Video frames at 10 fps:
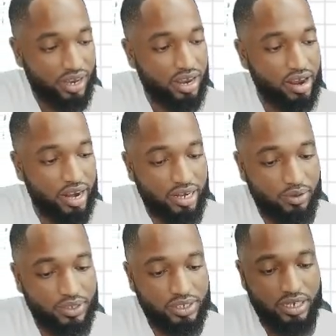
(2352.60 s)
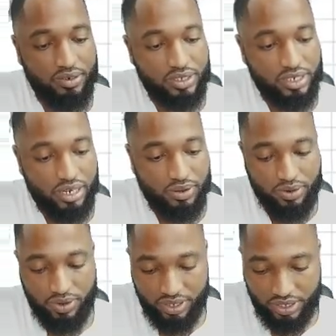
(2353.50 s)
Alright, let me
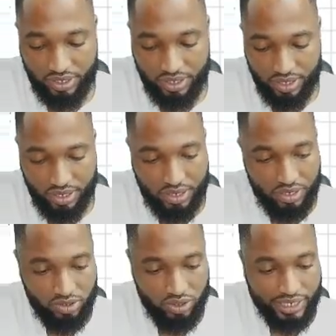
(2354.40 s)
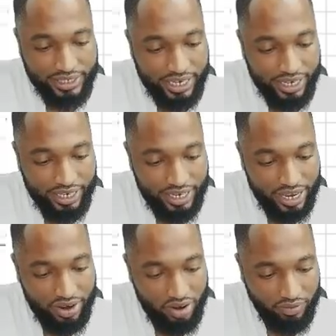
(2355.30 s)
do this. So they're saying
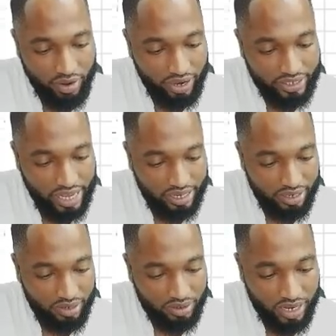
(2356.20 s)
the area of a rectangle.